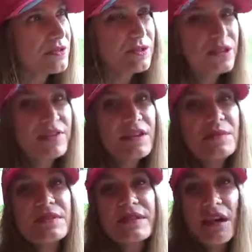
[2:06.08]
give
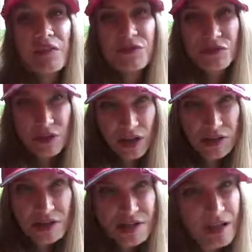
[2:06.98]
himself to
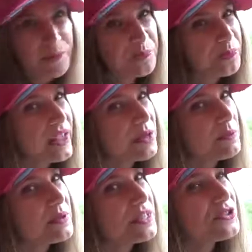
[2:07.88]
us. And we
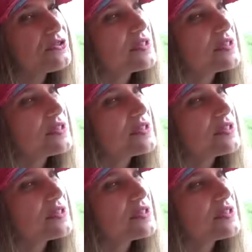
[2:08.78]
begin to